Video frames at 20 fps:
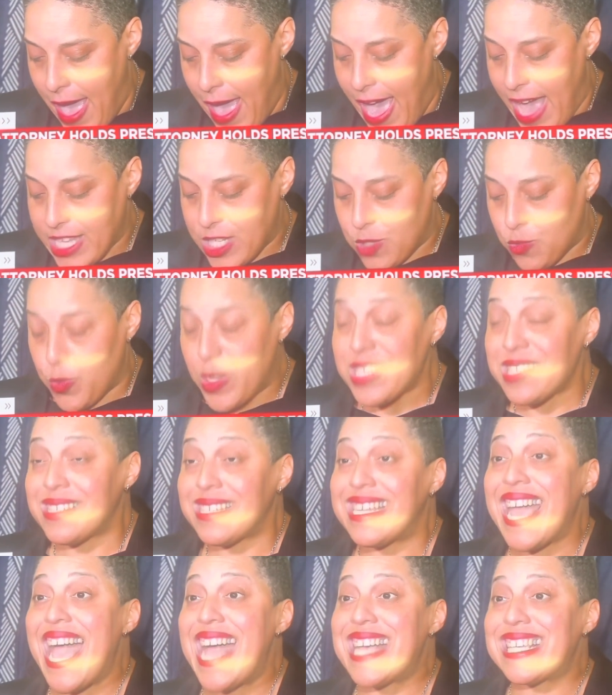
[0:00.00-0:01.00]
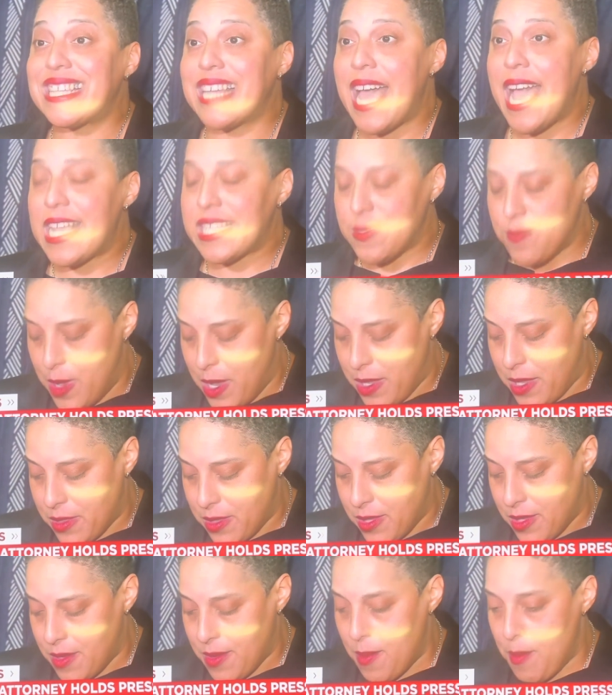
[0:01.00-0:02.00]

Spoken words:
as recently as last month,